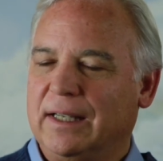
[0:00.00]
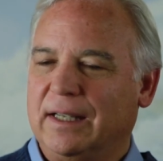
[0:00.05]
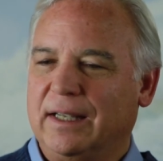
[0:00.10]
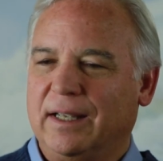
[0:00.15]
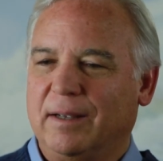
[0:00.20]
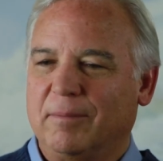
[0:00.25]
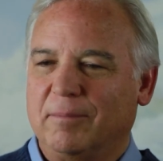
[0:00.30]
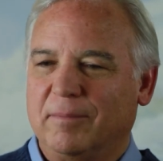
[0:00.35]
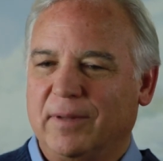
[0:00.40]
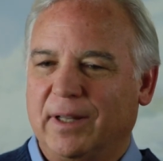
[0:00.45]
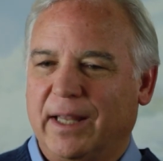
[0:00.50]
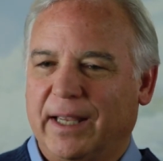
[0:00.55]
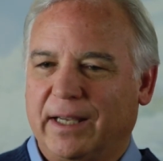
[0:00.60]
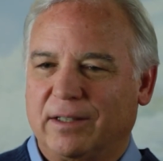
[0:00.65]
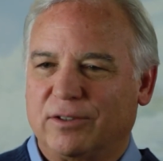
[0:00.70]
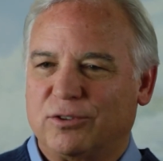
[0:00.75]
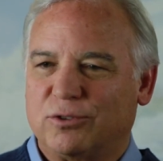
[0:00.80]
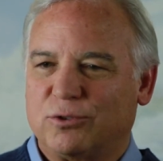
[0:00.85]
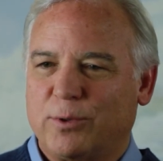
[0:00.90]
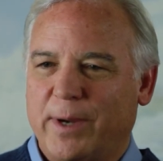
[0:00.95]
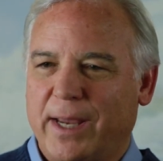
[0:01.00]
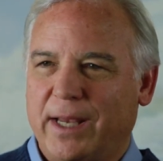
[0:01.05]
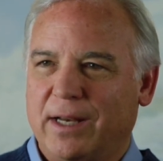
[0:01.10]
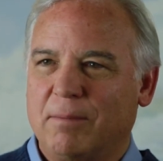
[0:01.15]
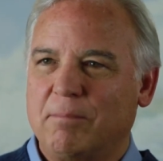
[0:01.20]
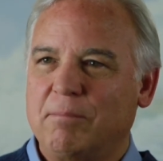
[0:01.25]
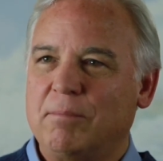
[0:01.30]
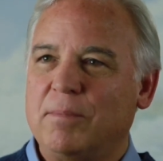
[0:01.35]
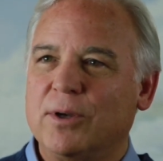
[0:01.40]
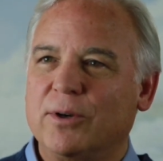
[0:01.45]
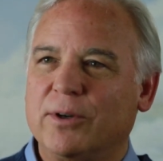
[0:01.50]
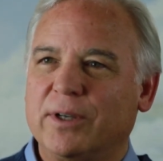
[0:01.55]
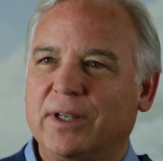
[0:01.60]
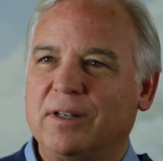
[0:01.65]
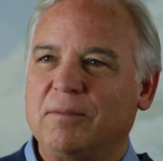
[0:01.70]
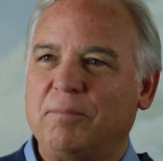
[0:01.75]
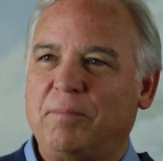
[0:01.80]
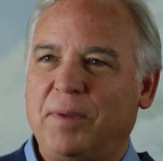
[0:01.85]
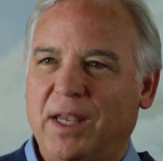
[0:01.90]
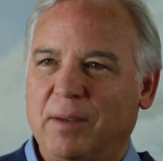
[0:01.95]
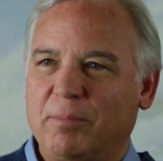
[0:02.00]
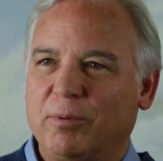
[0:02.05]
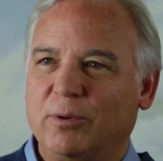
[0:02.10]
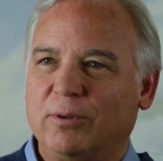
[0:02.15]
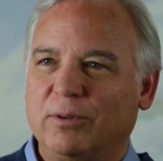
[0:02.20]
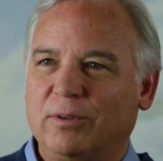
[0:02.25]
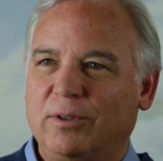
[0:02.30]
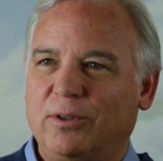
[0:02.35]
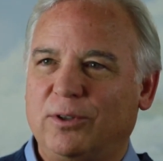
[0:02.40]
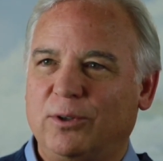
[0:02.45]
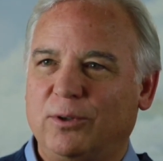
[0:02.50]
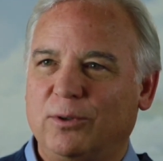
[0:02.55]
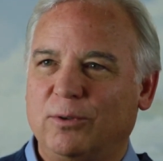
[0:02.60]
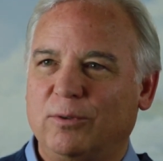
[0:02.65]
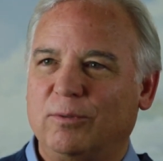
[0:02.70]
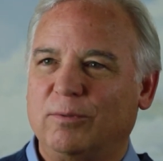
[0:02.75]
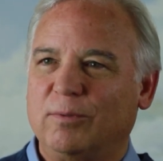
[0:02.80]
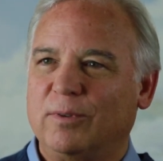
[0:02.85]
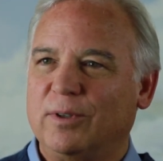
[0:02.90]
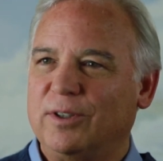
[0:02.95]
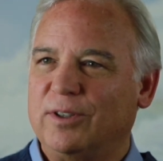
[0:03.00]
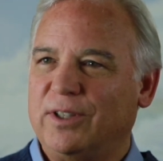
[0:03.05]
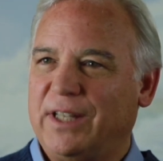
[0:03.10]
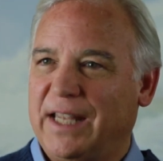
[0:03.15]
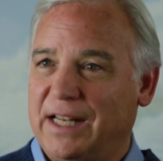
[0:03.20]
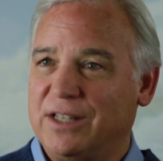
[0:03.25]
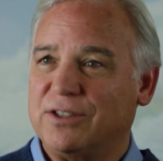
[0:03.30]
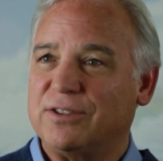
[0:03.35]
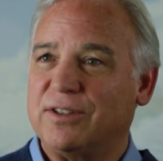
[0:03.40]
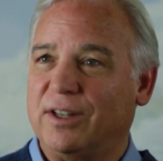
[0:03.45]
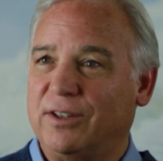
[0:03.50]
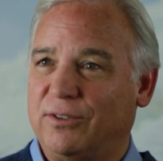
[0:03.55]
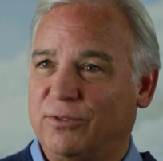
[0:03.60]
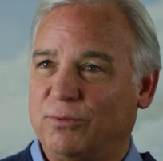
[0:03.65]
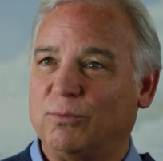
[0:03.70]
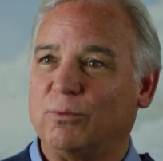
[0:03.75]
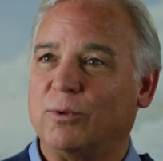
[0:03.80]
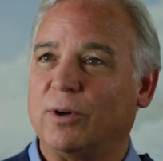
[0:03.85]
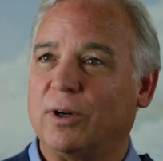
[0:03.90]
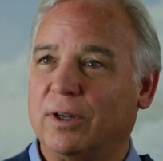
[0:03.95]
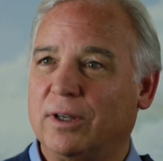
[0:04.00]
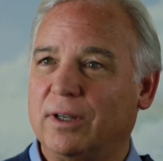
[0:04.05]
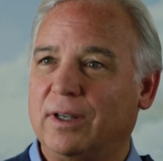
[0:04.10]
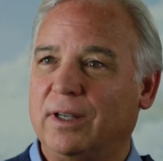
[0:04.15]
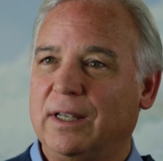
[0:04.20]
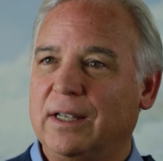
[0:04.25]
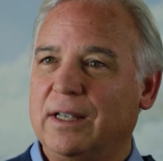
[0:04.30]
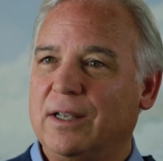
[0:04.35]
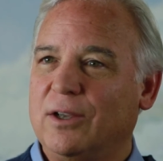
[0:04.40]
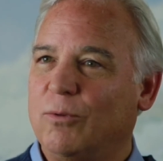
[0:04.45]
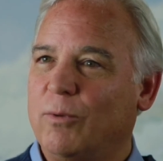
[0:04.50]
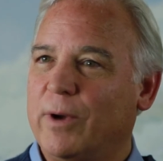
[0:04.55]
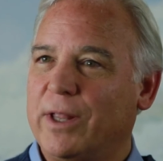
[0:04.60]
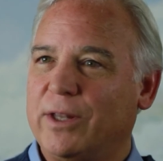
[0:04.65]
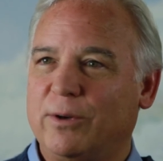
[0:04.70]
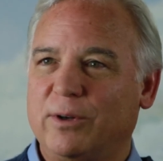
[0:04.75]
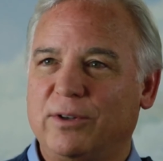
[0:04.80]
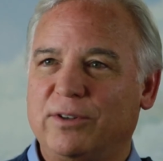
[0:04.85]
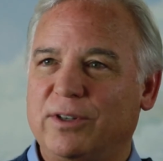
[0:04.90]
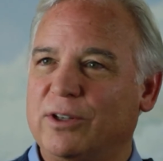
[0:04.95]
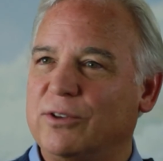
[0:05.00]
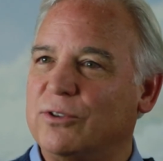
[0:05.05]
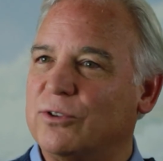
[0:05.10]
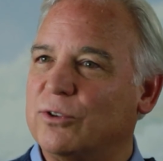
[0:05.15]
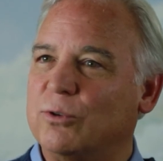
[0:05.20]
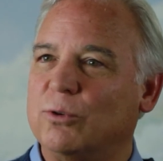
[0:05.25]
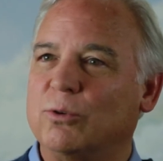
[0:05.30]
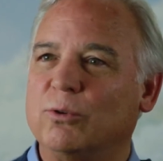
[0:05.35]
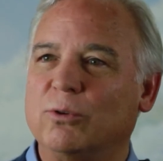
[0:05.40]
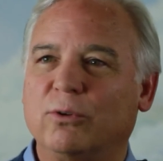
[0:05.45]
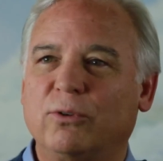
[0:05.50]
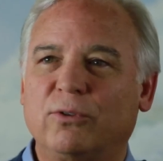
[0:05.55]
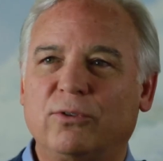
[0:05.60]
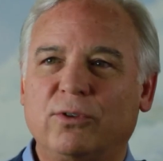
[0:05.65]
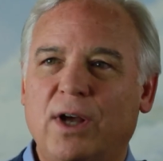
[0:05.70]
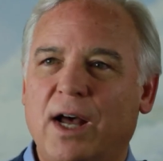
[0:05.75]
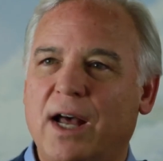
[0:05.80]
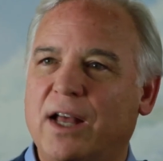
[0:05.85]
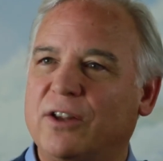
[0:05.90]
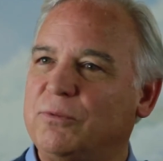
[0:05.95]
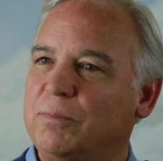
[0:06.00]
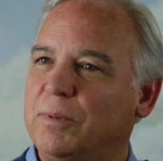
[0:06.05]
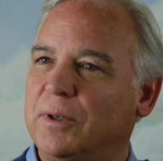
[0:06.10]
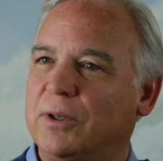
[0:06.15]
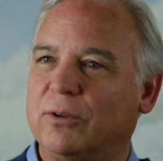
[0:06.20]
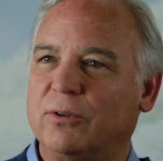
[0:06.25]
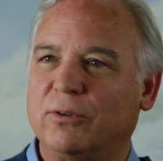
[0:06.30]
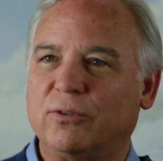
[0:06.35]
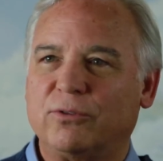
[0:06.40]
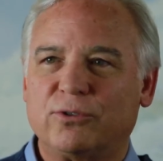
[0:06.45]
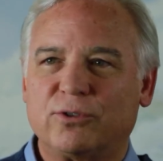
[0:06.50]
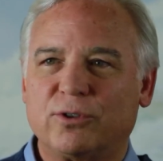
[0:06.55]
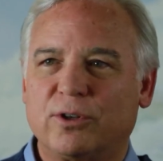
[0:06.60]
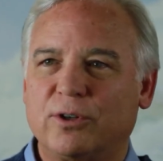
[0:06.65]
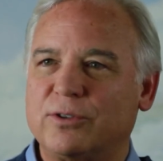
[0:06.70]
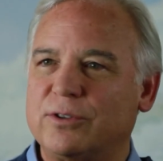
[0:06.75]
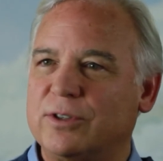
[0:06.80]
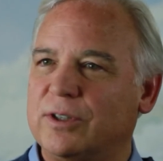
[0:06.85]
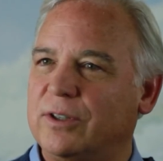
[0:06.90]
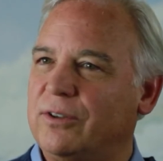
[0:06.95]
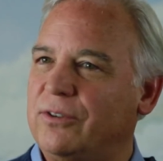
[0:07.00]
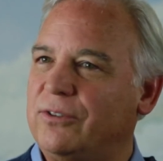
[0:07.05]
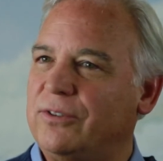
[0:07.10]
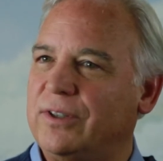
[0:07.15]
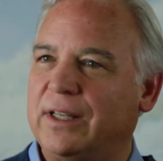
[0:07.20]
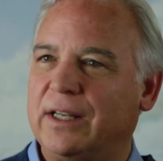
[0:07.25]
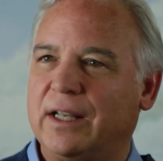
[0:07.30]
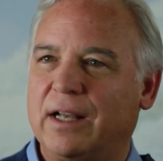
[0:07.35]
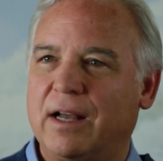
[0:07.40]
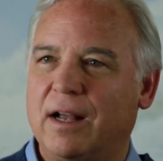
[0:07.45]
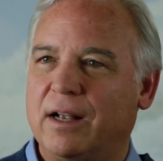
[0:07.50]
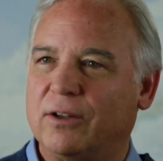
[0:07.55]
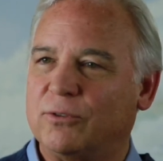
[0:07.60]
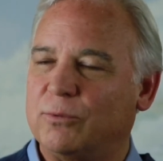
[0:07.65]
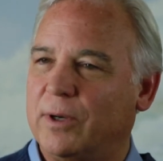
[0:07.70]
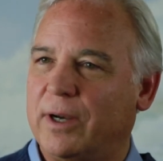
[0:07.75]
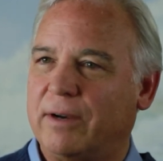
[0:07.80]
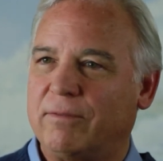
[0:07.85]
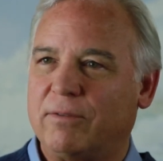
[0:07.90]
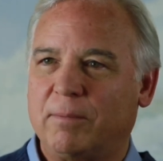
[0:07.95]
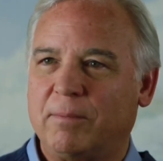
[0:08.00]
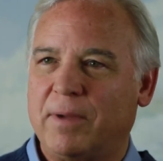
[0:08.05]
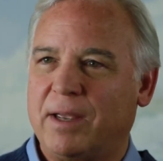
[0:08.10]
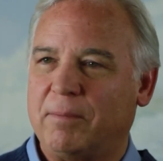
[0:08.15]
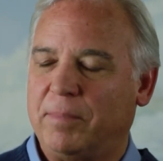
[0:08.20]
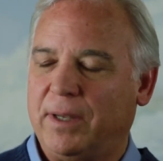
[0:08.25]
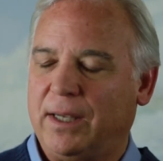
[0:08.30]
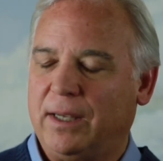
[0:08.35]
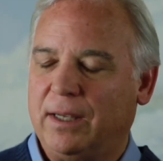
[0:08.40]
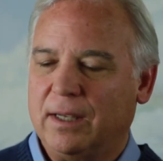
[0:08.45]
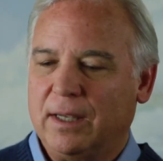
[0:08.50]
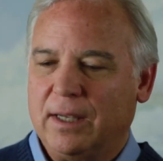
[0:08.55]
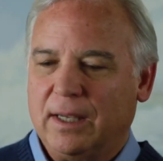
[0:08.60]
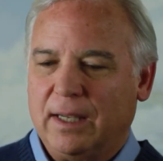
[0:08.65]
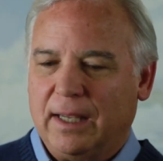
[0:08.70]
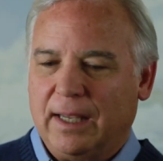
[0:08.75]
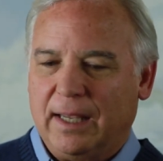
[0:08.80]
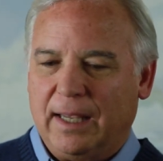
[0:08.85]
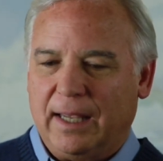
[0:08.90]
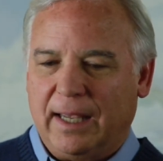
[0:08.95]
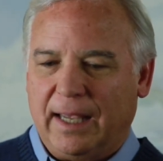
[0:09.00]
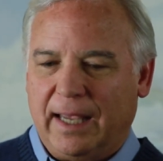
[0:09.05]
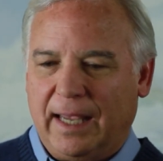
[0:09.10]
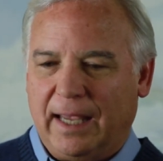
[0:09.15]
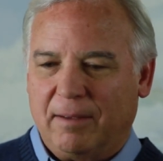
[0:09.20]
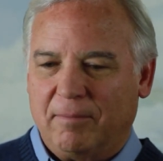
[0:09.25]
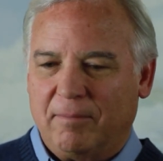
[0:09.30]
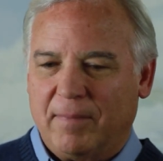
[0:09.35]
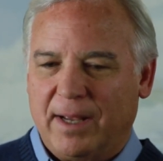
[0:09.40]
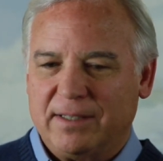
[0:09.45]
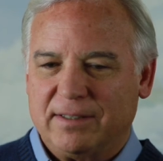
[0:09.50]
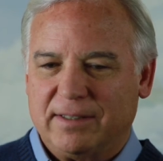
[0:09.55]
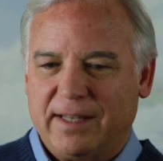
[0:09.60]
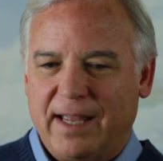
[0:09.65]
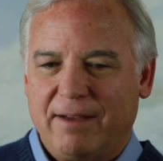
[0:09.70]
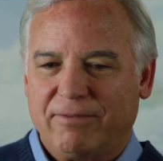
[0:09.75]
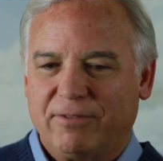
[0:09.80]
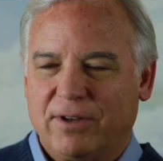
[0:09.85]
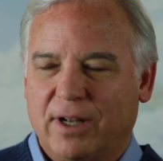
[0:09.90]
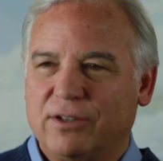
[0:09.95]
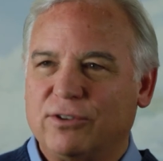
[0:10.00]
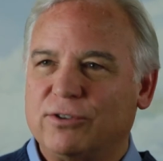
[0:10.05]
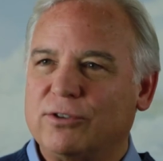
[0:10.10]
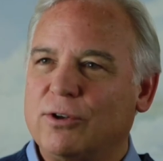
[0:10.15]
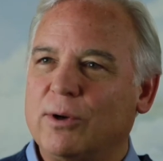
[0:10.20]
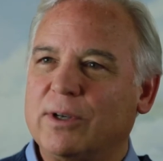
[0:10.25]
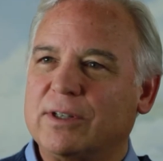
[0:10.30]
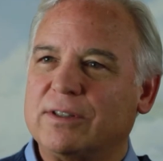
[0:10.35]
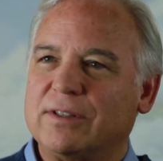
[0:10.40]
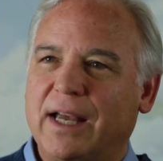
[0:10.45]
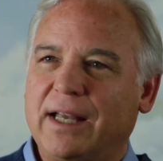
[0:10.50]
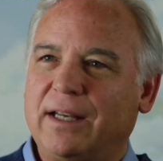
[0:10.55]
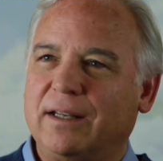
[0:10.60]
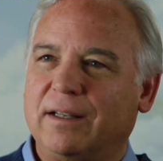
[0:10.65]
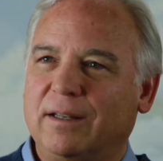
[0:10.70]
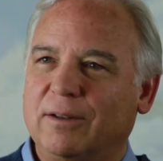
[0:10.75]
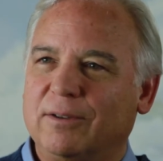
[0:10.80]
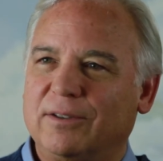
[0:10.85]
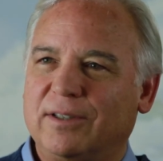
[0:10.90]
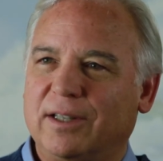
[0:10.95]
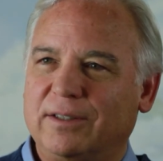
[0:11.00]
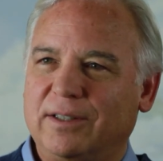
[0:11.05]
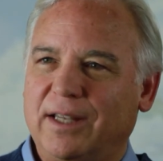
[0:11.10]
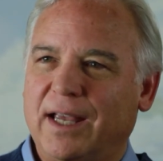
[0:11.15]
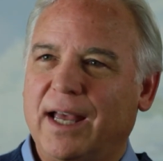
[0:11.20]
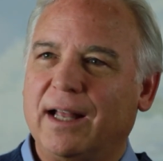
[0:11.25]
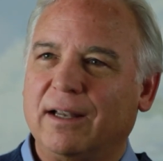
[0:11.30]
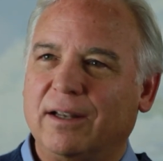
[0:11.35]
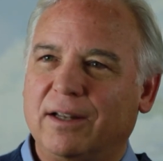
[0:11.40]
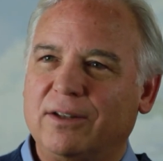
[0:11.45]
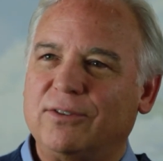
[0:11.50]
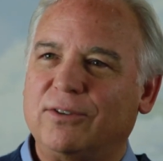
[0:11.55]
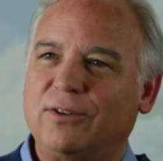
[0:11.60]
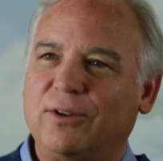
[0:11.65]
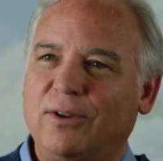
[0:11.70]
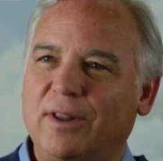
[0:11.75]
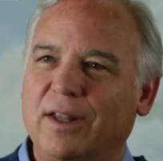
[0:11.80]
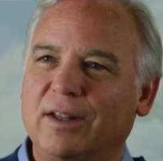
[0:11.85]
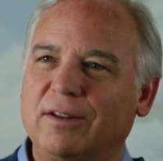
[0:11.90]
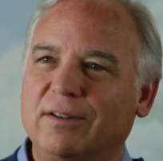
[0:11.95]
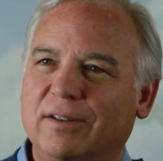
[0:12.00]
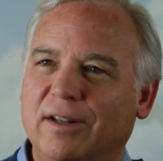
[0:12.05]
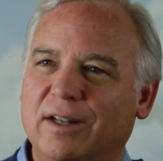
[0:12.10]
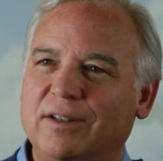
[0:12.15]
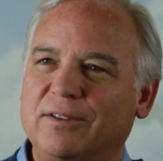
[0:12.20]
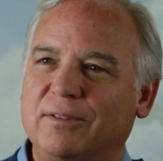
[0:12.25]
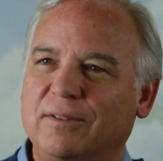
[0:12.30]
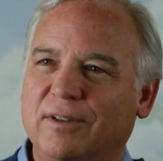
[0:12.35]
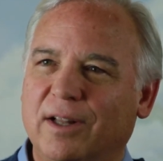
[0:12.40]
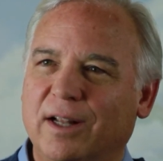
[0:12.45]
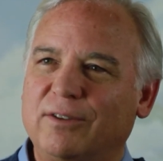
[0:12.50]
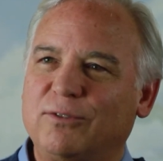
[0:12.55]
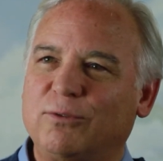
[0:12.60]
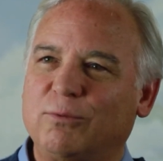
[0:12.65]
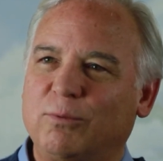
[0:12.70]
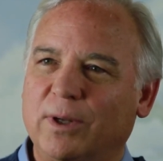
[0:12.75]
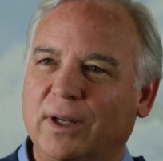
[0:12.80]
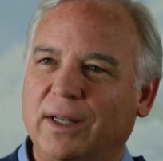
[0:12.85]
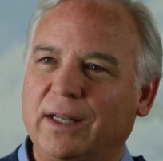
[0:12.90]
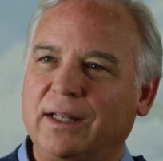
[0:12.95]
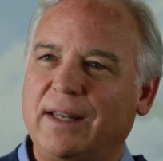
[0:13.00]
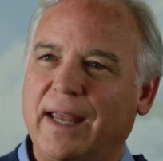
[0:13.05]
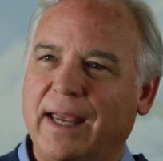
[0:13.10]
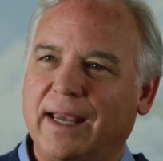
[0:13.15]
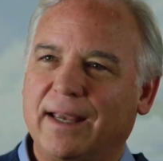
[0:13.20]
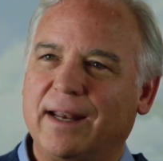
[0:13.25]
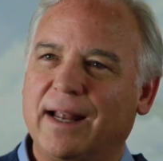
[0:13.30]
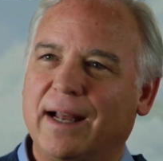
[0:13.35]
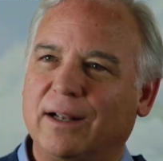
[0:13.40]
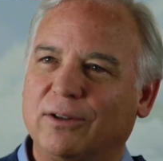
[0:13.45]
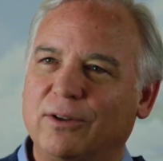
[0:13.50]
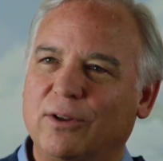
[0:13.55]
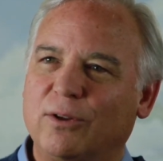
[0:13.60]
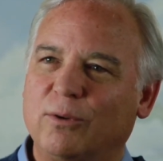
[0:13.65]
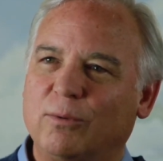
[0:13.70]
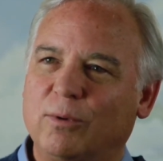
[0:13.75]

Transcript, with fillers: and like train 1 million people to teach this work, whether it's in schools, hospitals, churches, synagogues, whatever it might be?" And my staff got so excited. I said, "Yeah, let's do this. Let's really take it out to the